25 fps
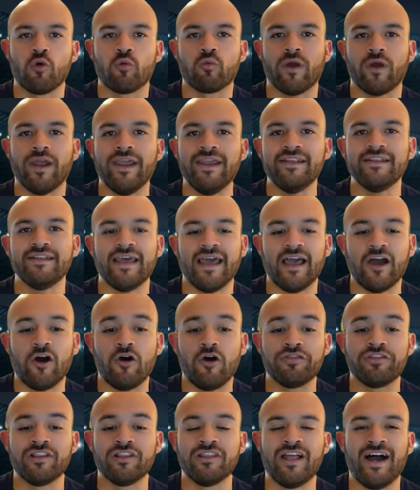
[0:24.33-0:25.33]
Right now,
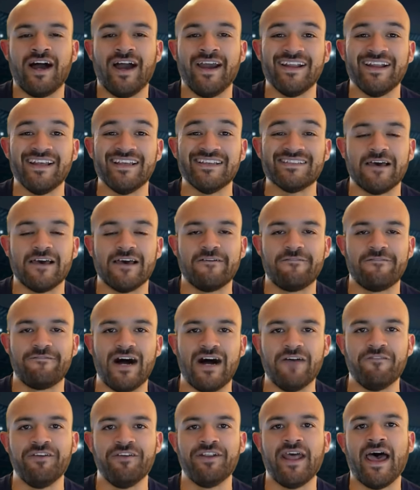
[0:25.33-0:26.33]
the line is at
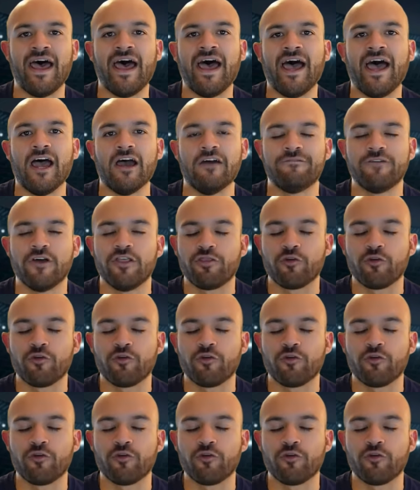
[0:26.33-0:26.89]
five and a half.